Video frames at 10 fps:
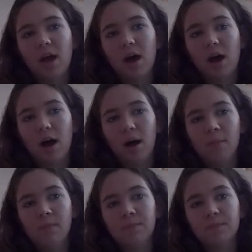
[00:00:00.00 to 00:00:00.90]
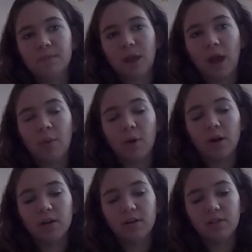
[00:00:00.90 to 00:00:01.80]
um, I
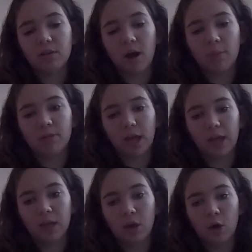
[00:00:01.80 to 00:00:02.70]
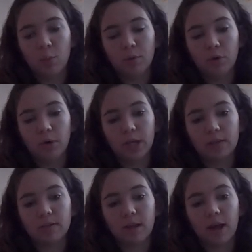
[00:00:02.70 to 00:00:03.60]
wanted to stop taking opioids